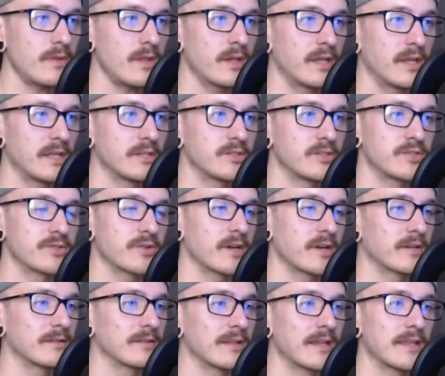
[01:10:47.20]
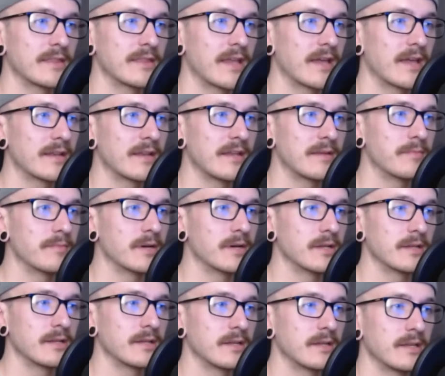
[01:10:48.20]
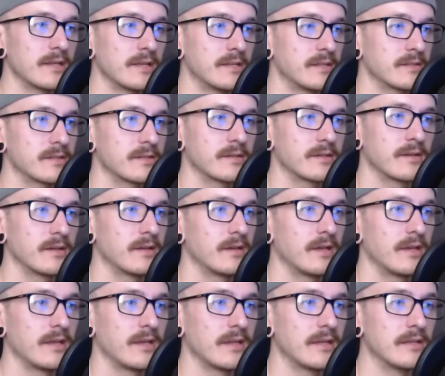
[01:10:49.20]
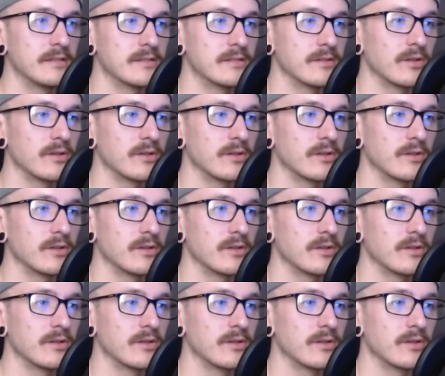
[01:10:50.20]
He's trying to land that knee, but he's